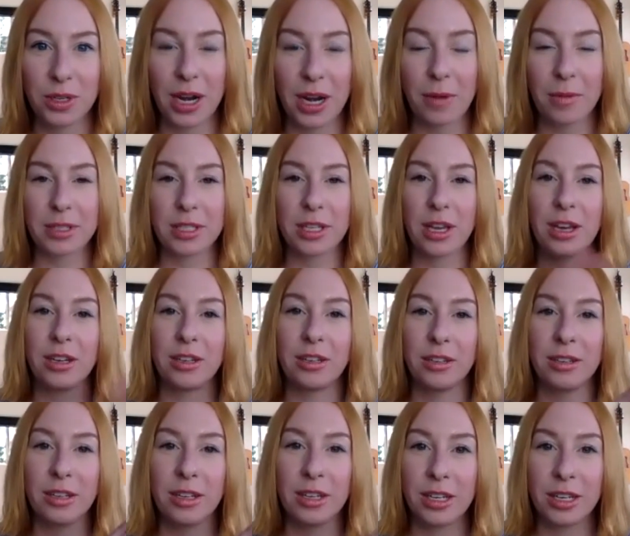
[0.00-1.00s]
I was on
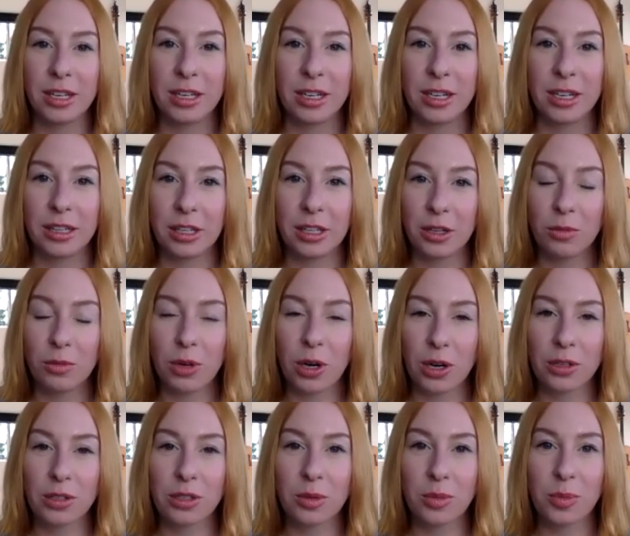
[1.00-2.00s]
a little
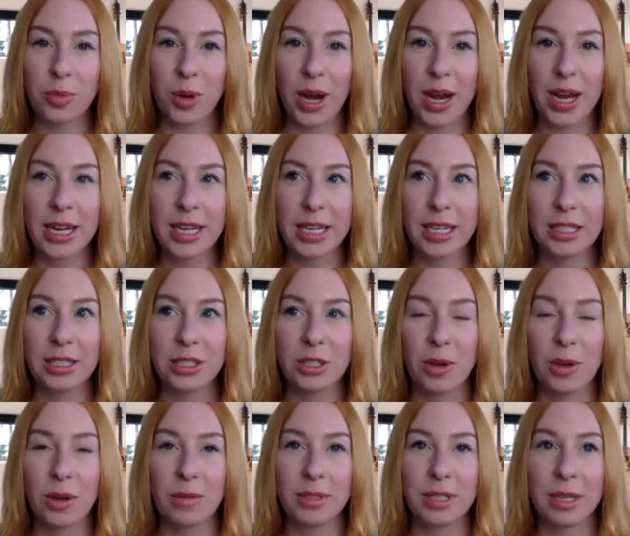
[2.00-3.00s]
rehearsal break, so
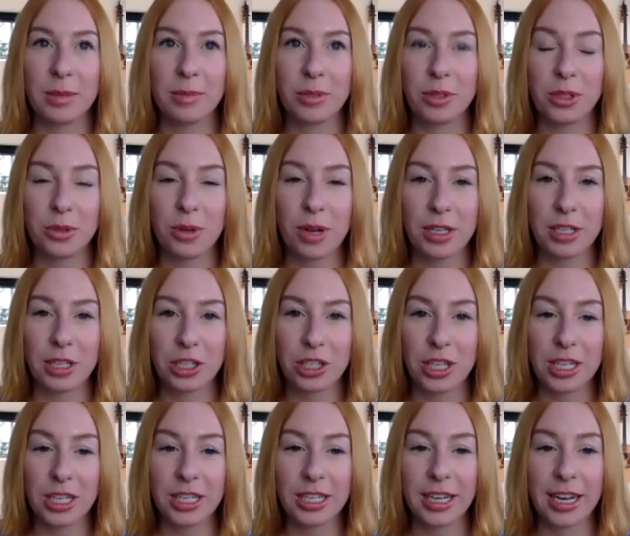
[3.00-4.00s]
I was able to
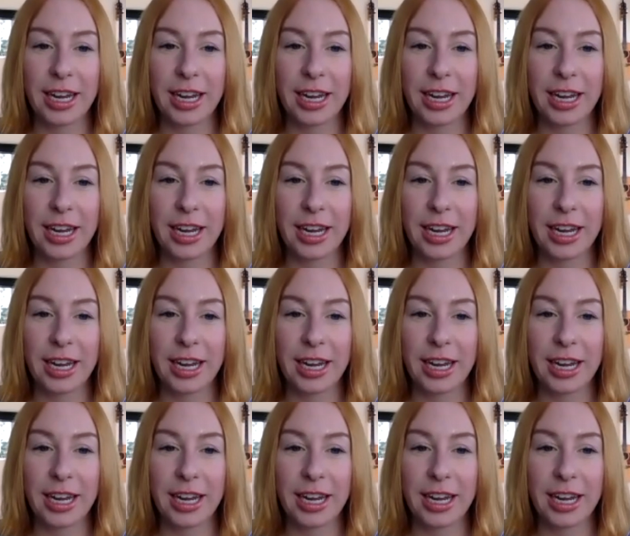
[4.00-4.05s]
audition.